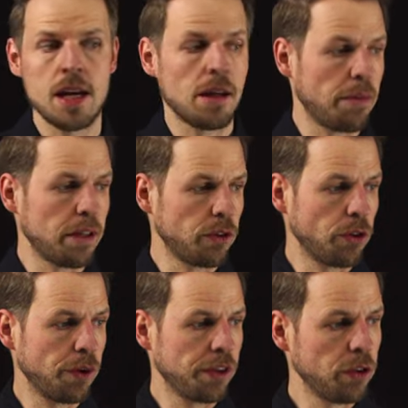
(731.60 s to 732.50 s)
but you
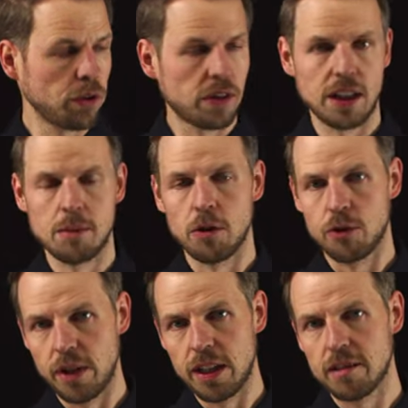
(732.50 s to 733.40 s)
reduce the number of
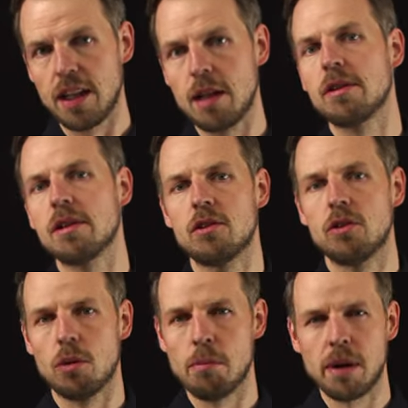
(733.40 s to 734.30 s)
training samples,
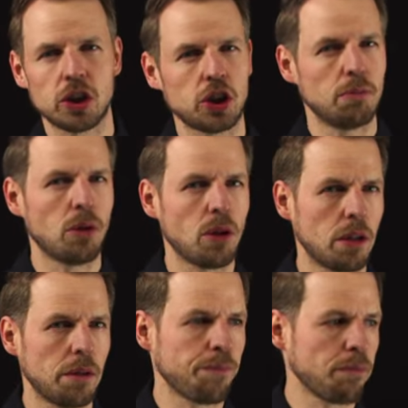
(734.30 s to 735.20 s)
you're much
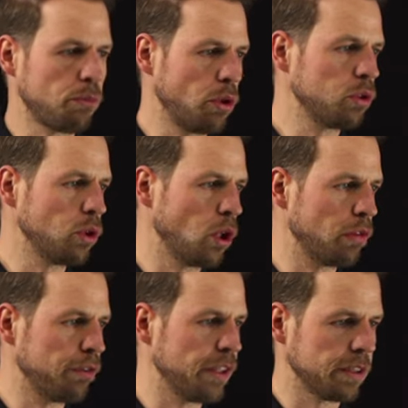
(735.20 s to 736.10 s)
more prone to
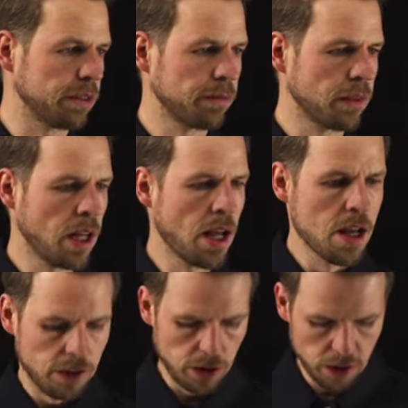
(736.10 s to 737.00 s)
overfit.
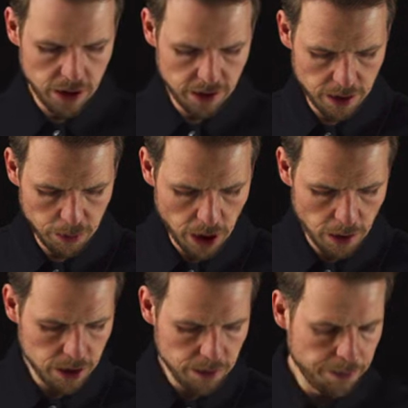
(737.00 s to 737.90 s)
So this is the
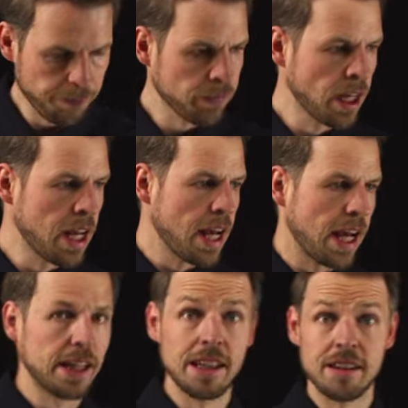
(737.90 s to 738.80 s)
problem,
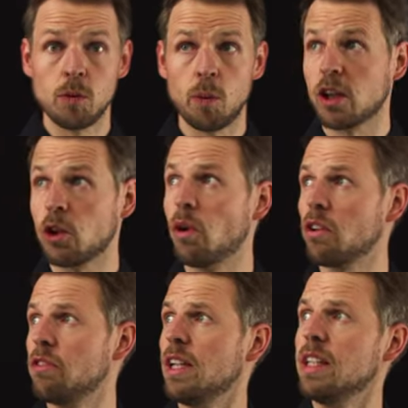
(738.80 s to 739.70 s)
and this is where
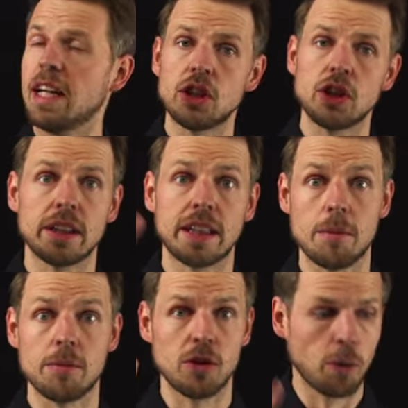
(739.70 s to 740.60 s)
cross-validation
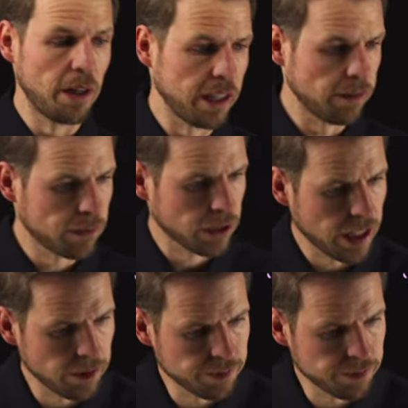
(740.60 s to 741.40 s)
comes into play, okay?